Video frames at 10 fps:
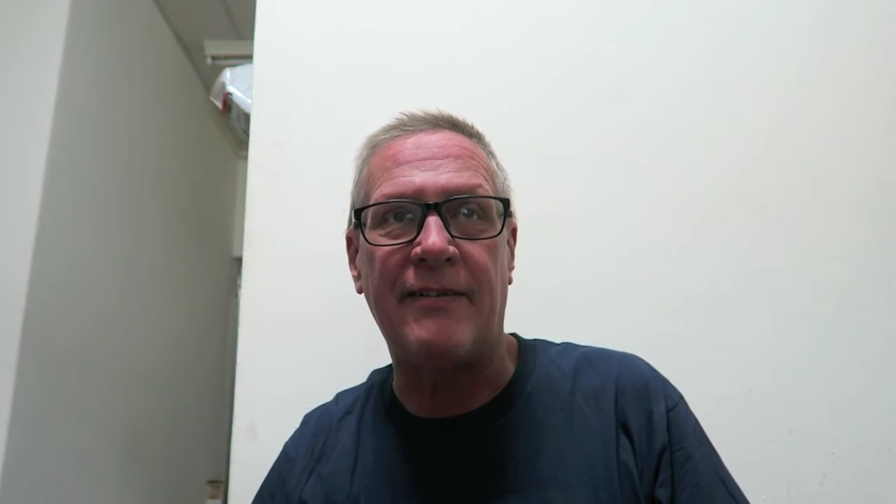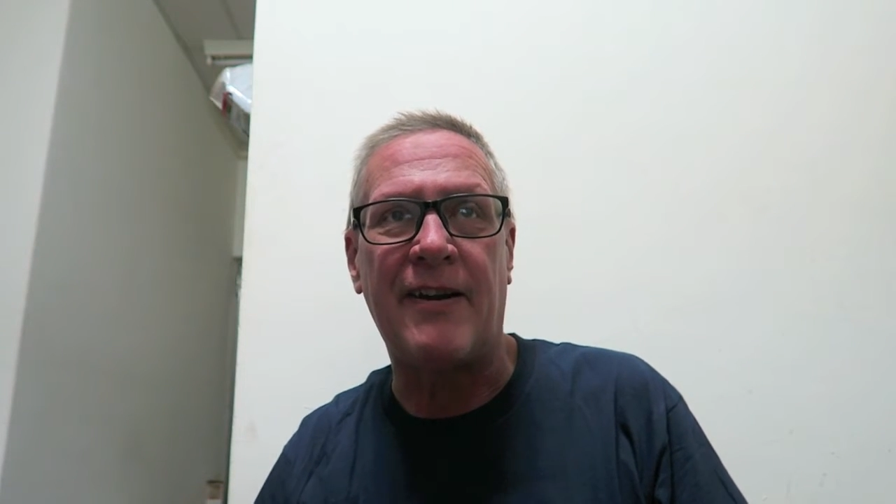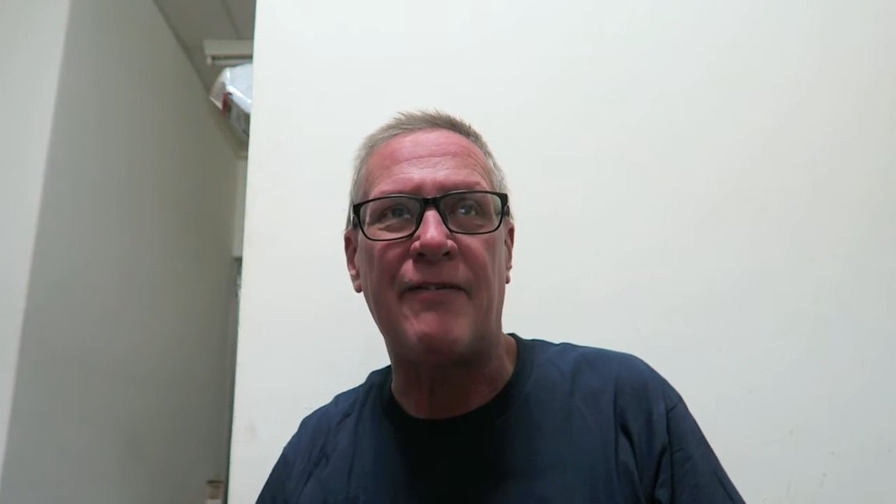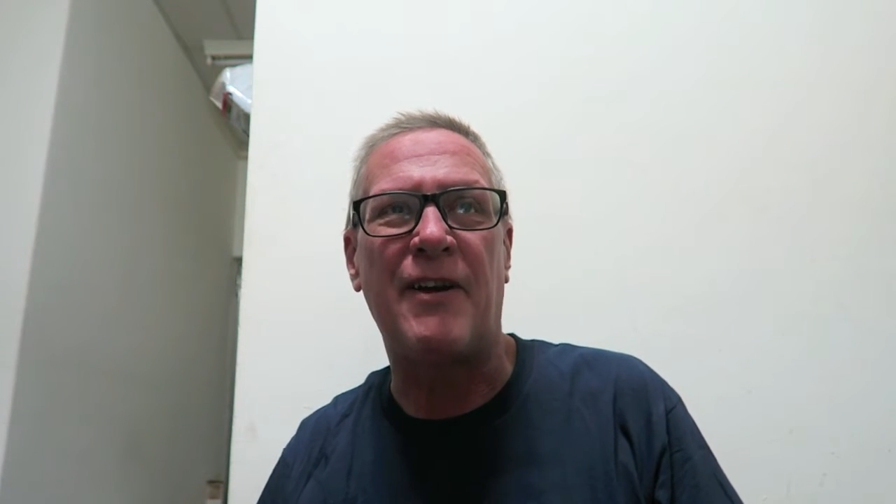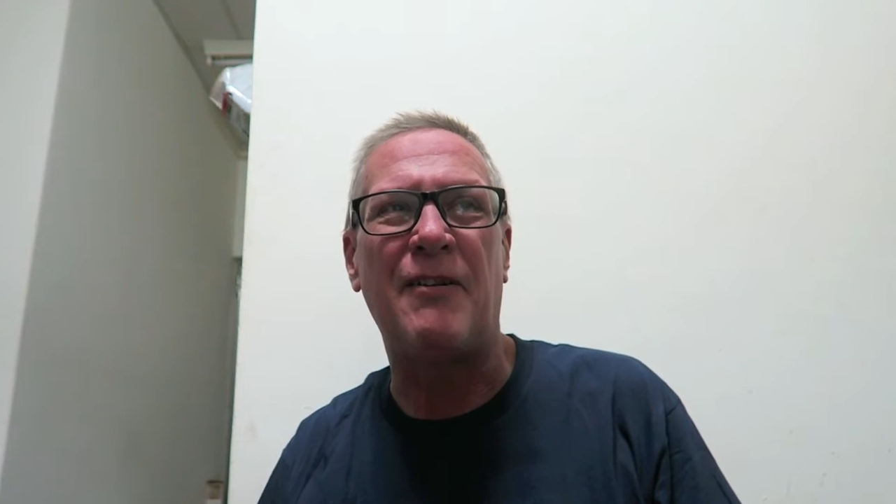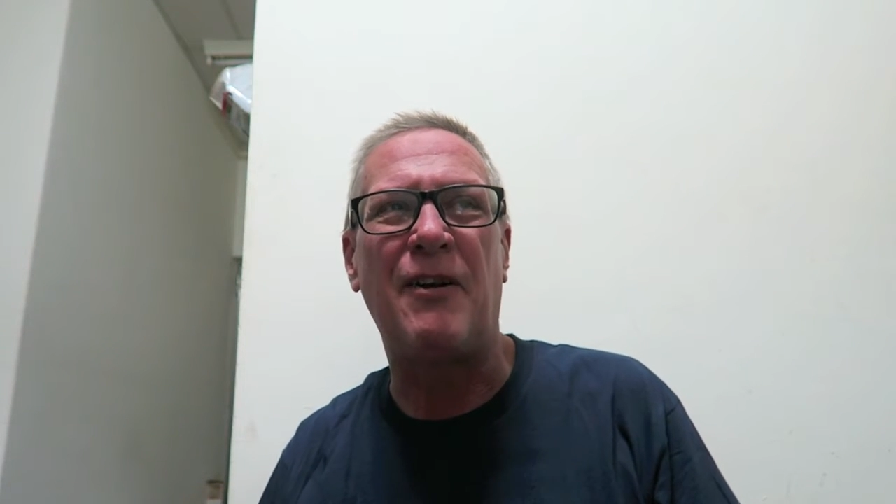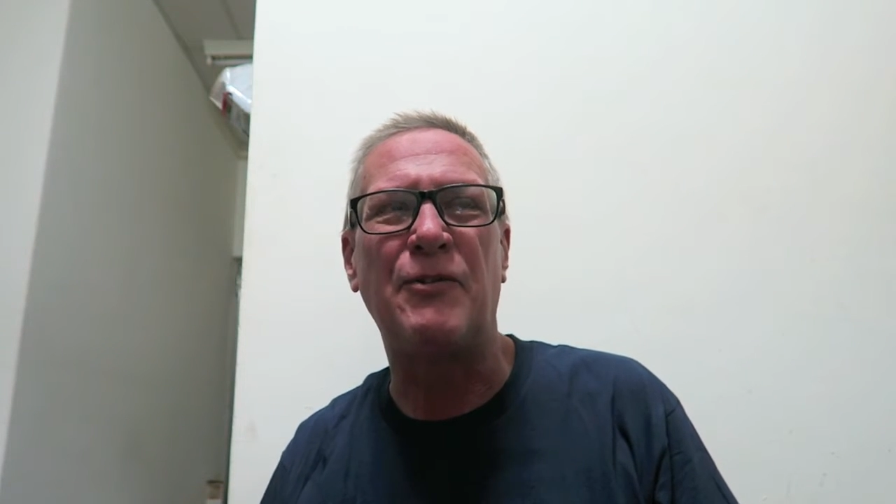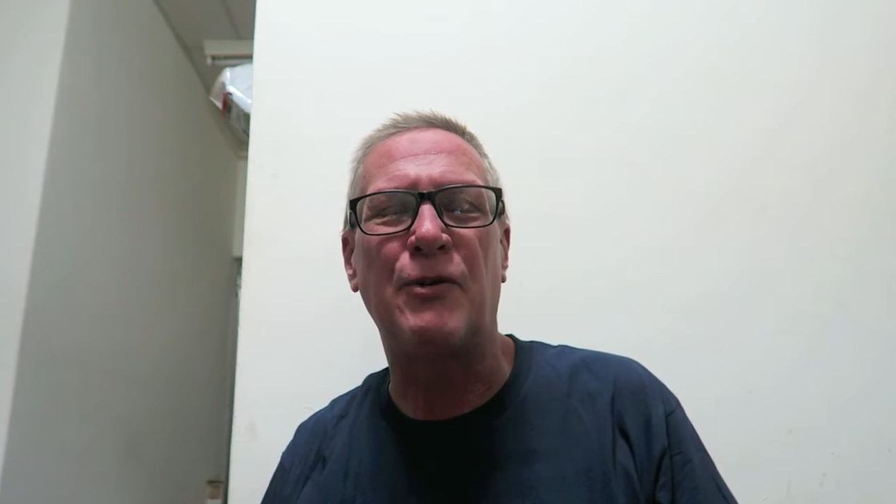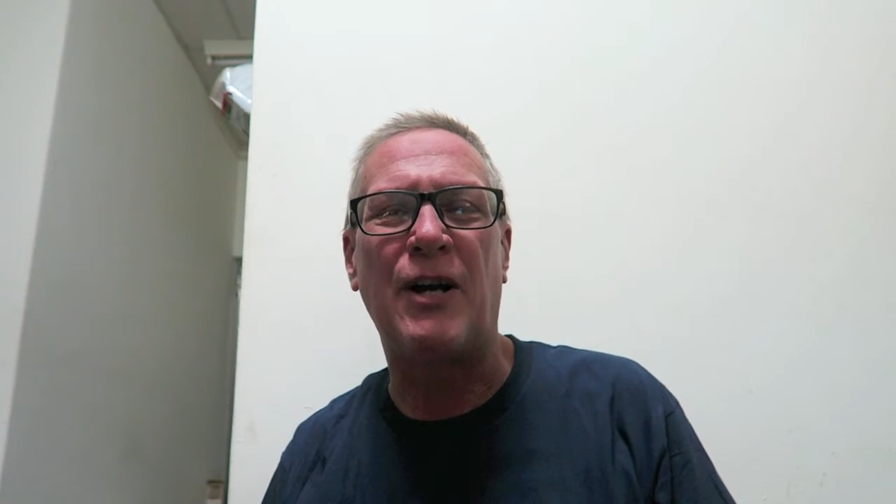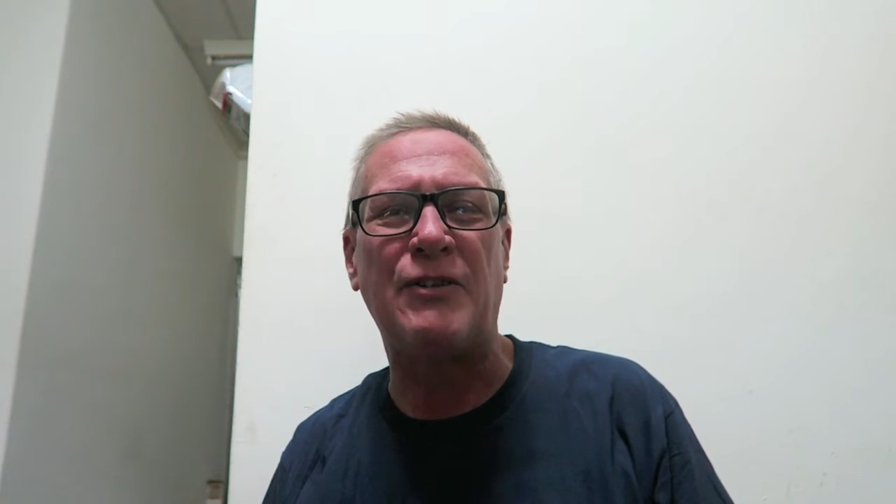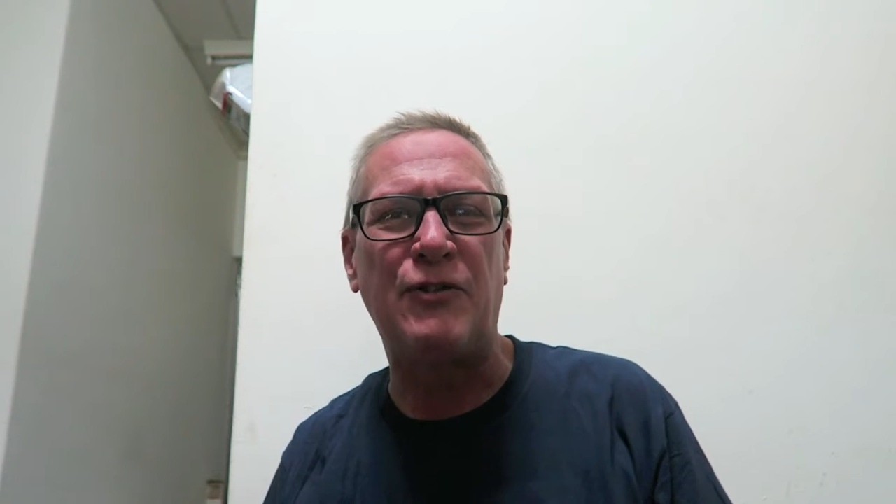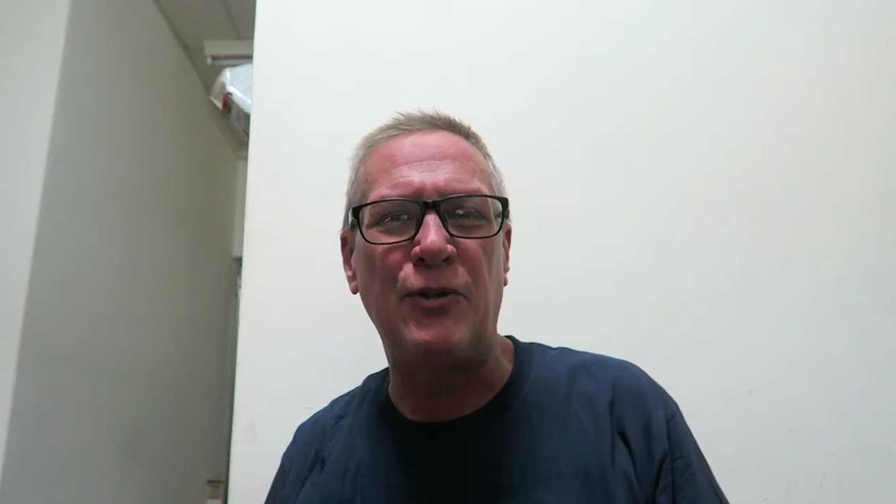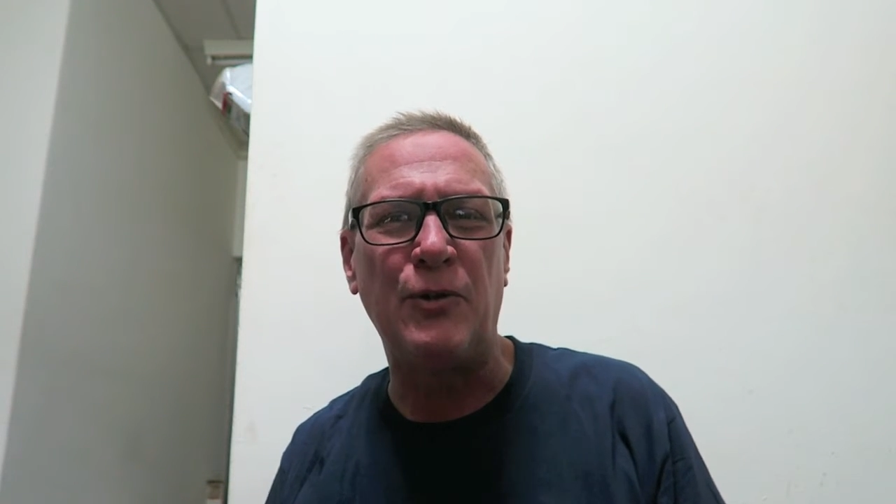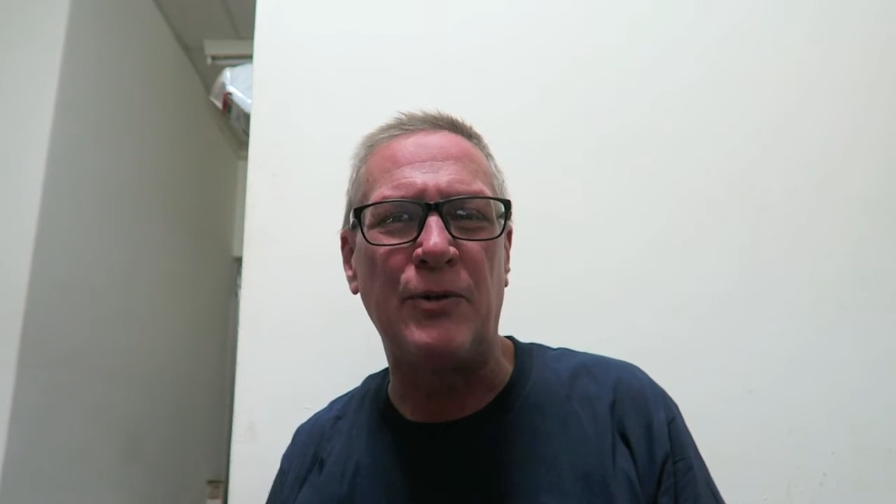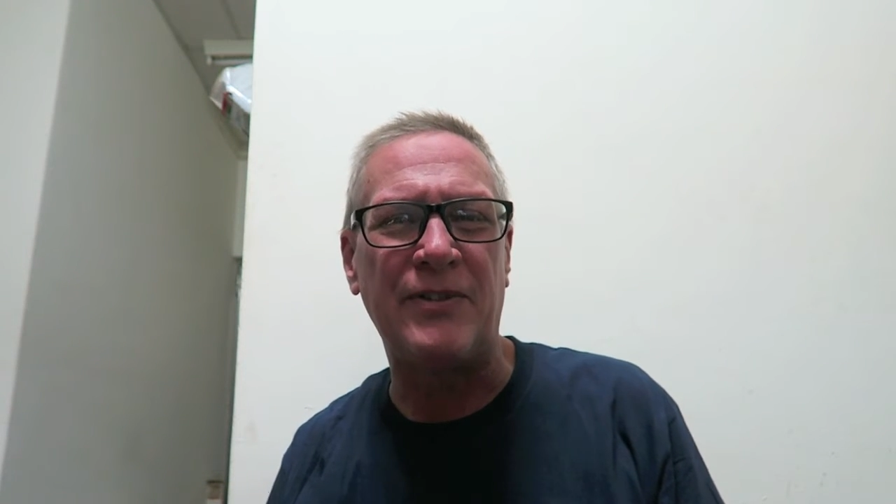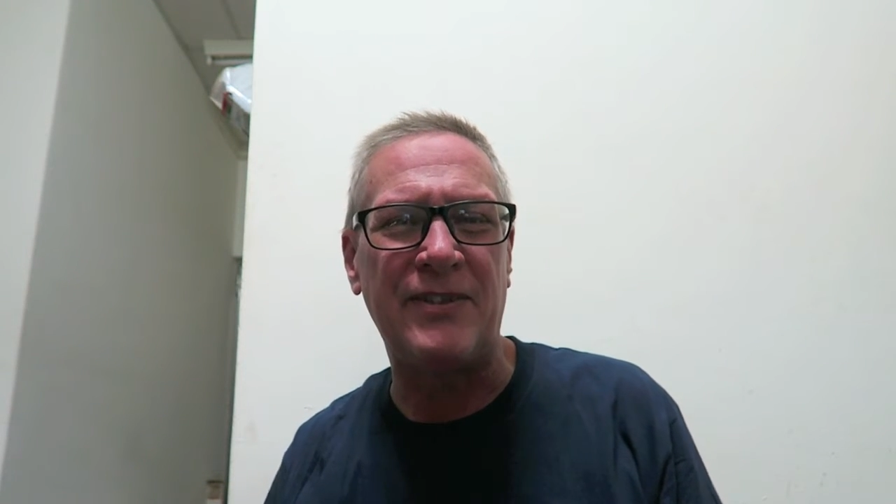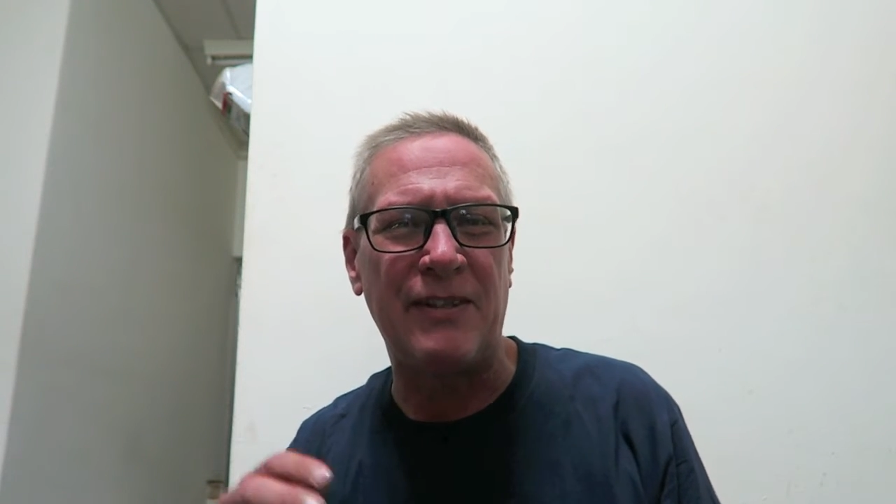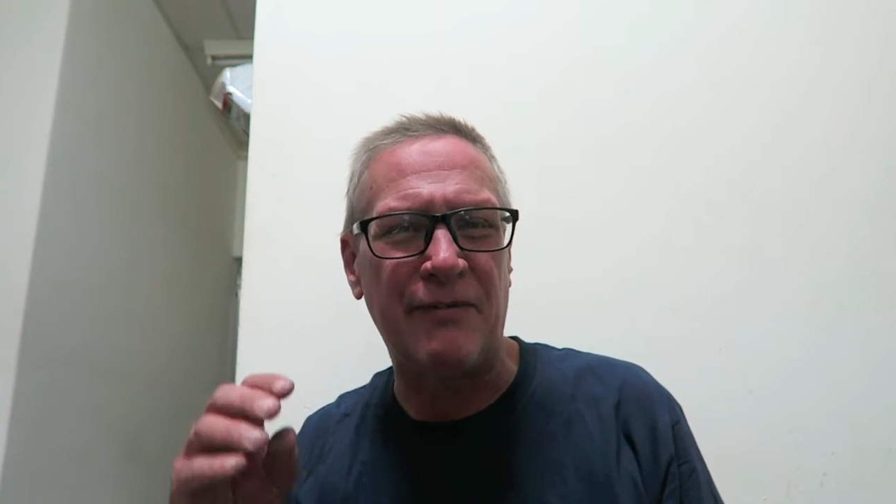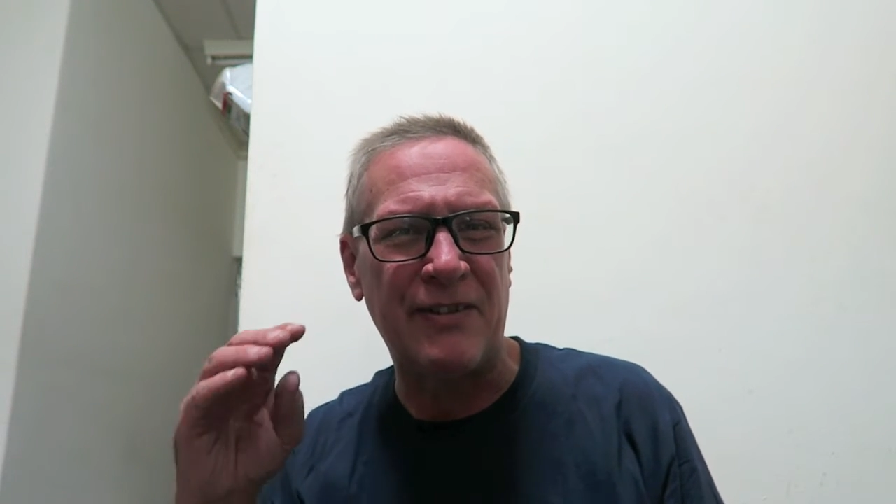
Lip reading: and I thought I'll try 2 to see if